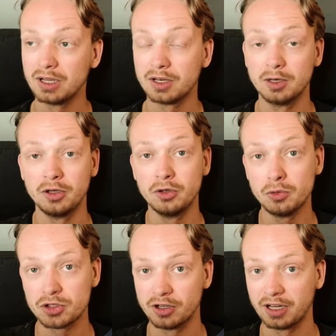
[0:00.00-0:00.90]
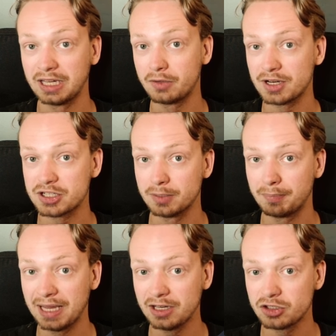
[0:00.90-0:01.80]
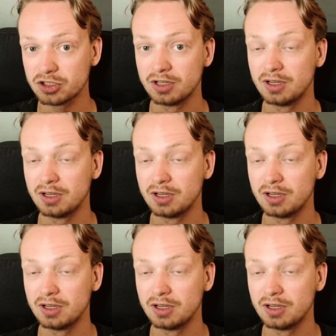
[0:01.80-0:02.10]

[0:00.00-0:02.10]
The user requests a page,